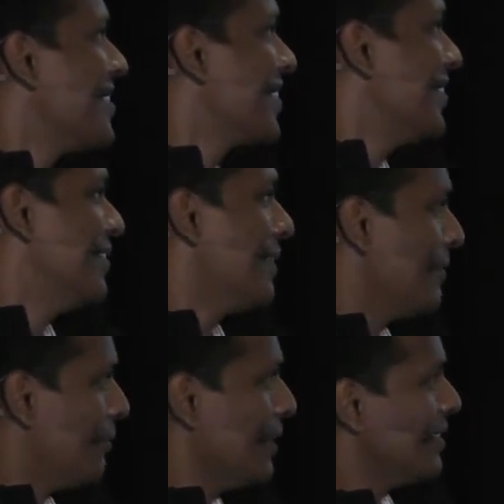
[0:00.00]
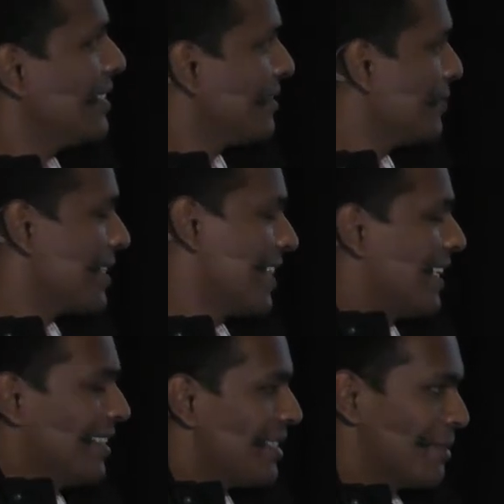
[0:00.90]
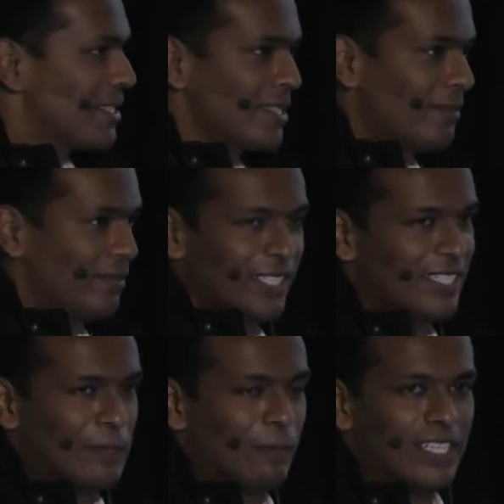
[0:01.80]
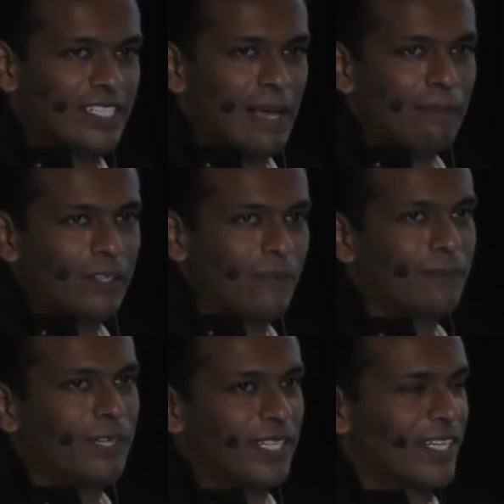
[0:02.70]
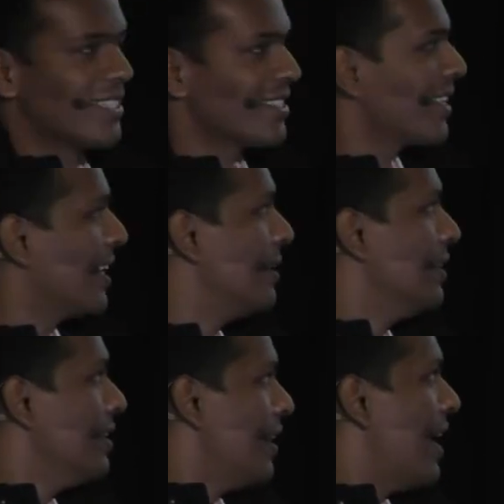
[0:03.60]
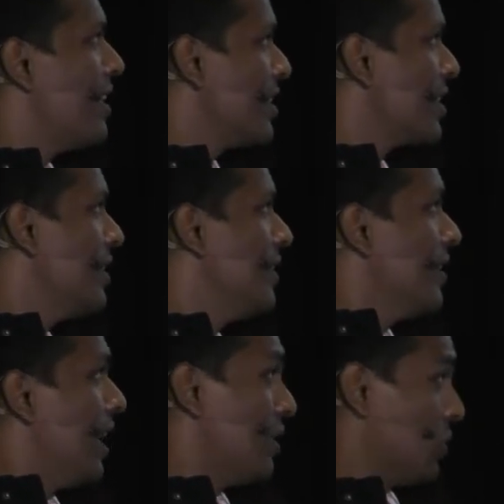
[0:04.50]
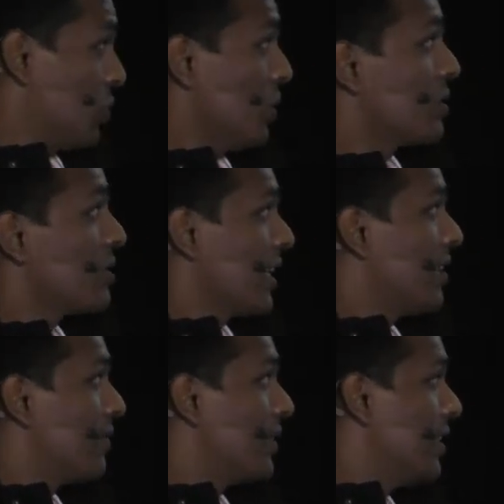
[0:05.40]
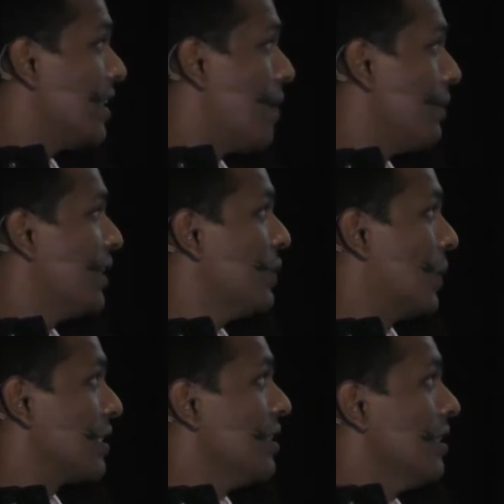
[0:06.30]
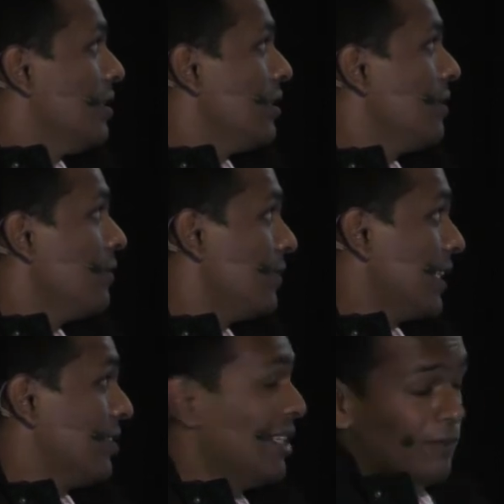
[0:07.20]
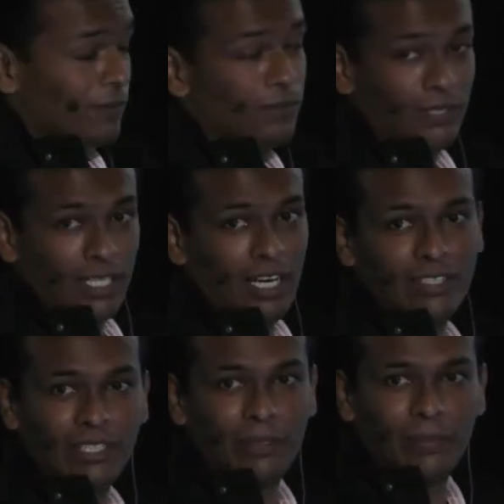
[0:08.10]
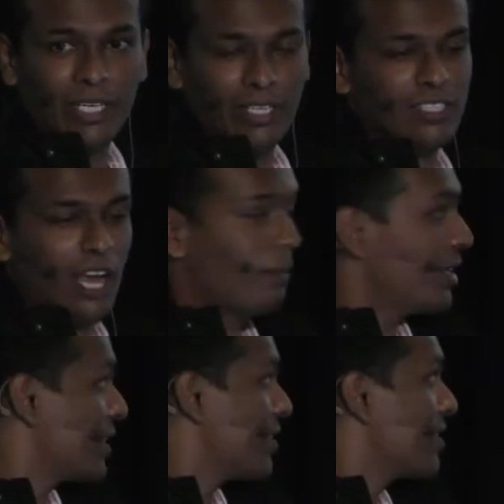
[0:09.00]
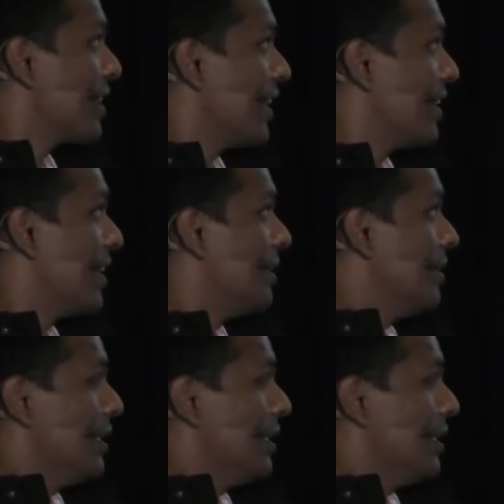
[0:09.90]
So, well, this was a really simple example of matrix addition, and this looks like really complicated. But think of other matrix operations like